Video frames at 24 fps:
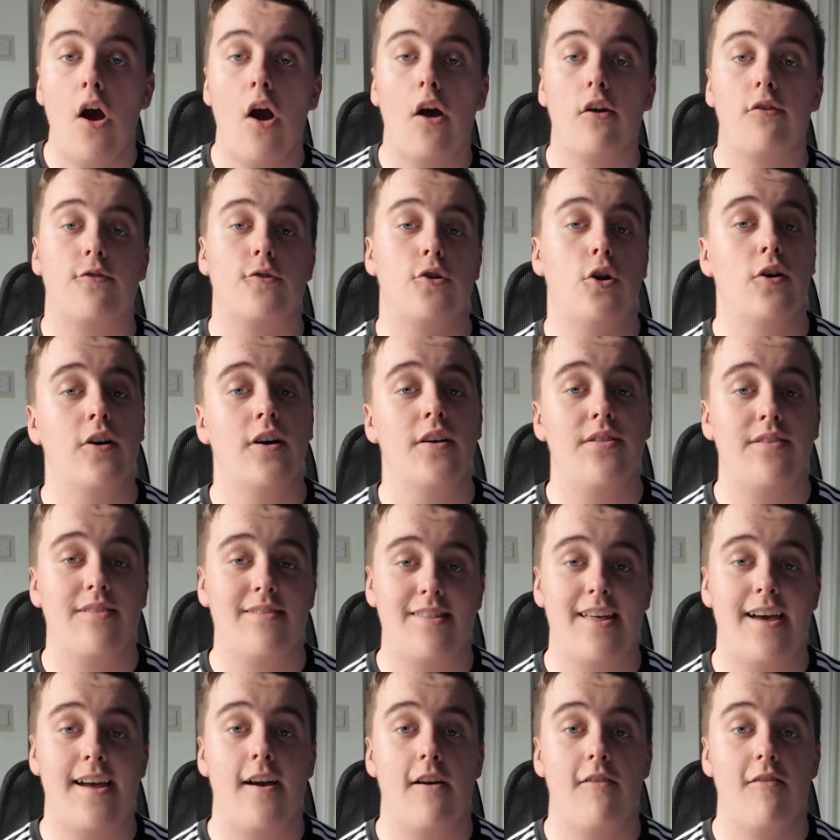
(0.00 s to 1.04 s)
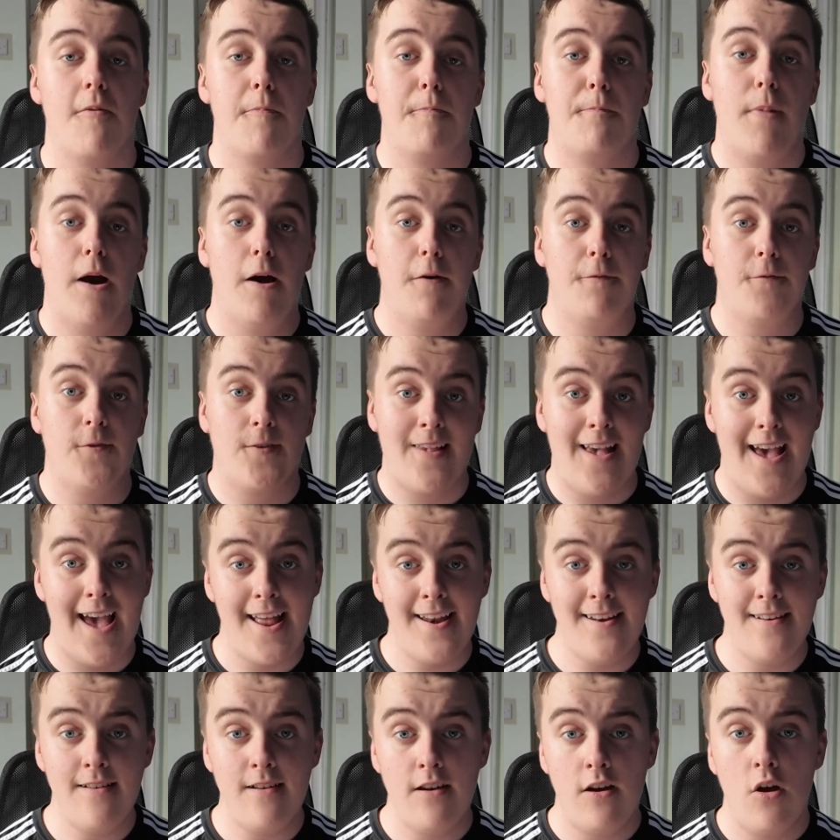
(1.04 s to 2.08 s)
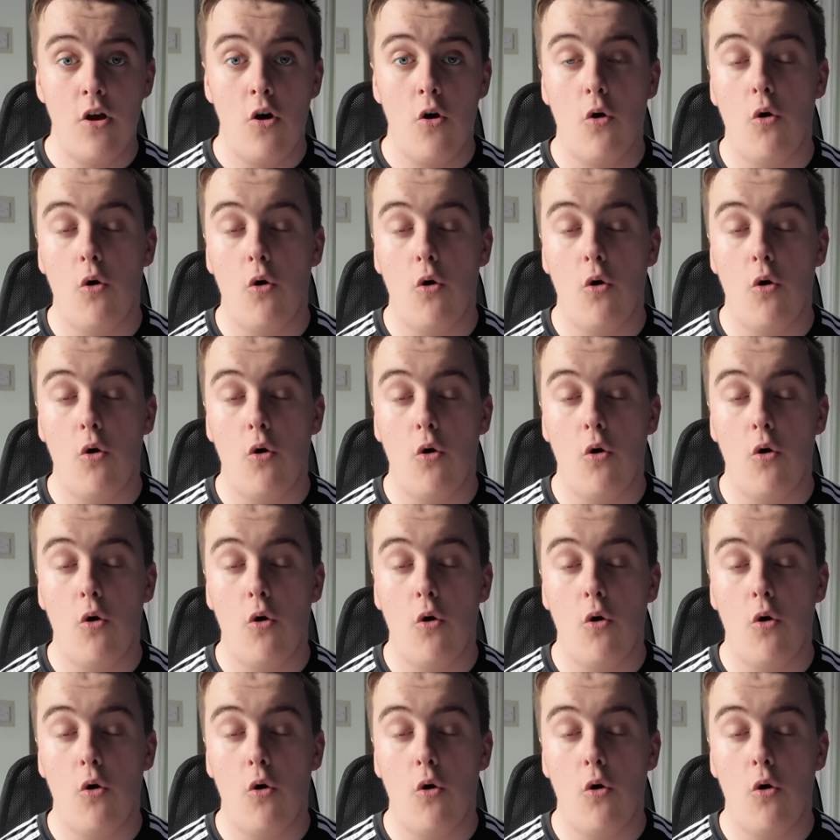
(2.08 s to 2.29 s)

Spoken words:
as long as they are above 10